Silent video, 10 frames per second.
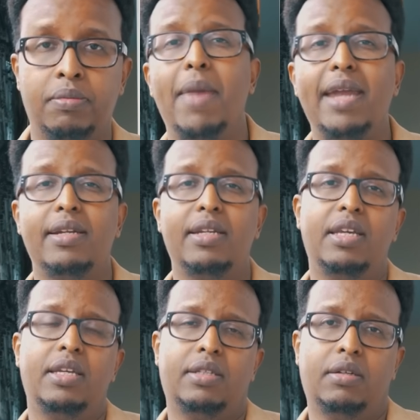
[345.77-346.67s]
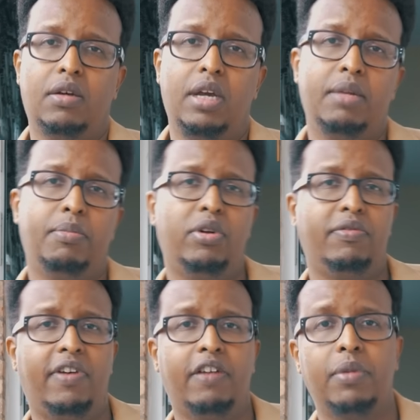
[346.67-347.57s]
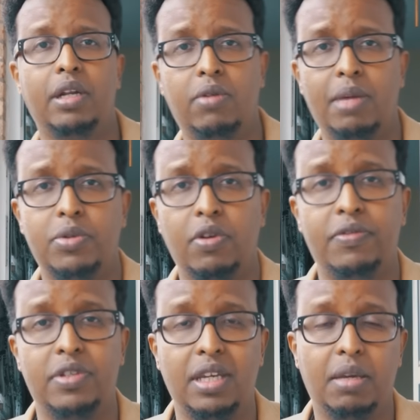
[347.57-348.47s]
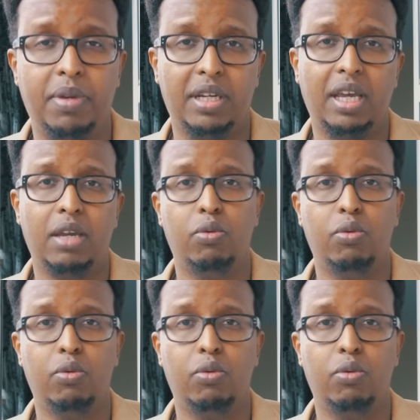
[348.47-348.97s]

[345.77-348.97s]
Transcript: Men need 9.5 milligrams of zinc per day.